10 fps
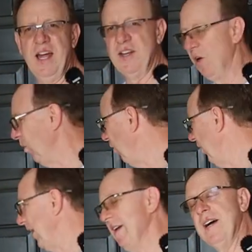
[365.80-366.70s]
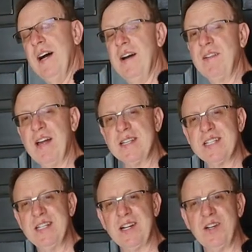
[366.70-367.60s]
And don't worry, I've got a
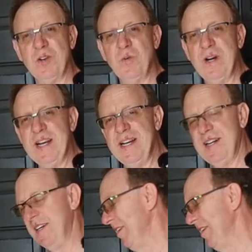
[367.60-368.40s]
slick little way here